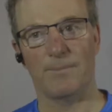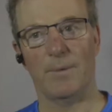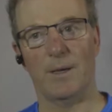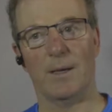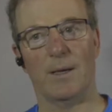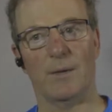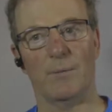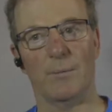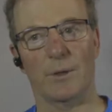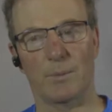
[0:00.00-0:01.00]

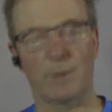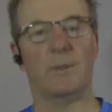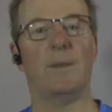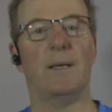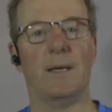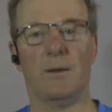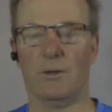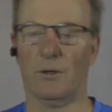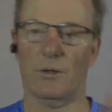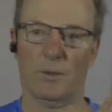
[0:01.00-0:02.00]
But to put somebody down,
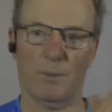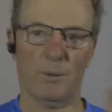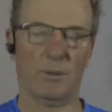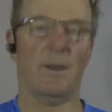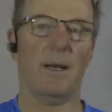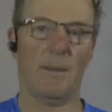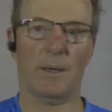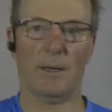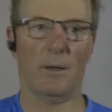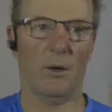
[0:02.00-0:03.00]

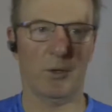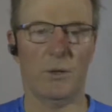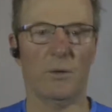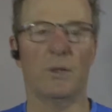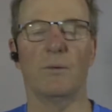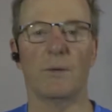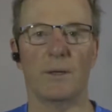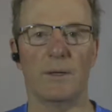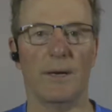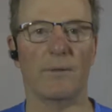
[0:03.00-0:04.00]
back then, oh, you and
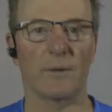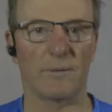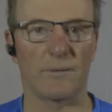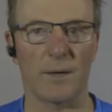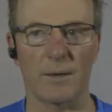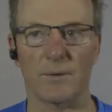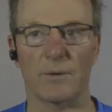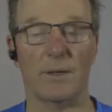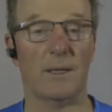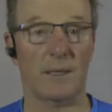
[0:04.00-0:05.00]
the devil are friends.
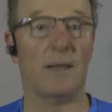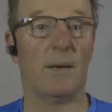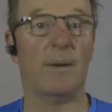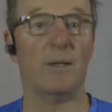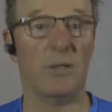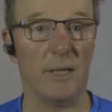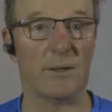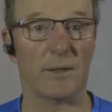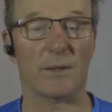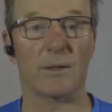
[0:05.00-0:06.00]
And they said that about
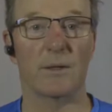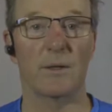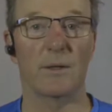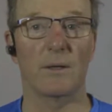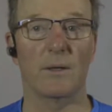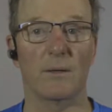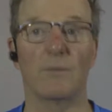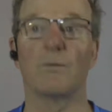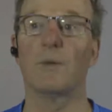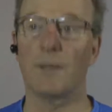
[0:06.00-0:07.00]
Jesus.
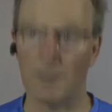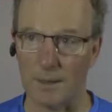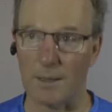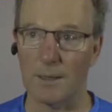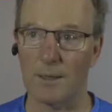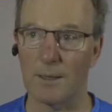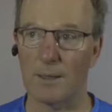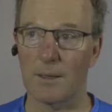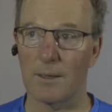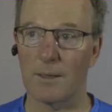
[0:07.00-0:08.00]
Really?
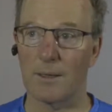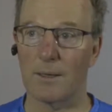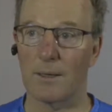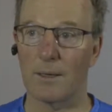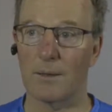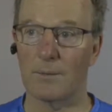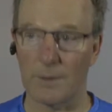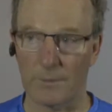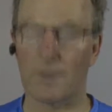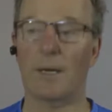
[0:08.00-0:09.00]

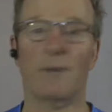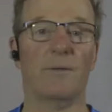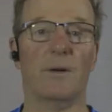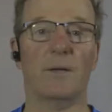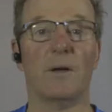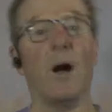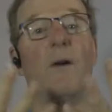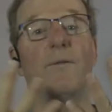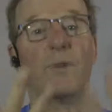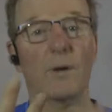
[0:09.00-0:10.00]
Devil and I are friends?
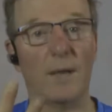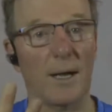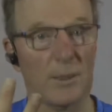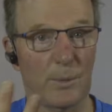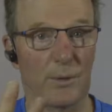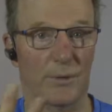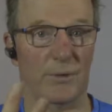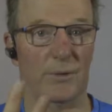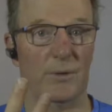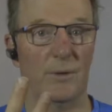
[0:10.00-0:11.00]
All four
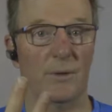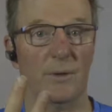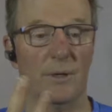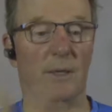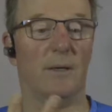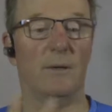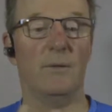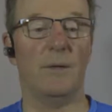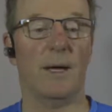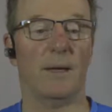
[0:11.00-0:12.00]
Gospels
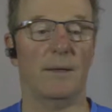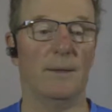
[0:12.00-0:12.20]
include that.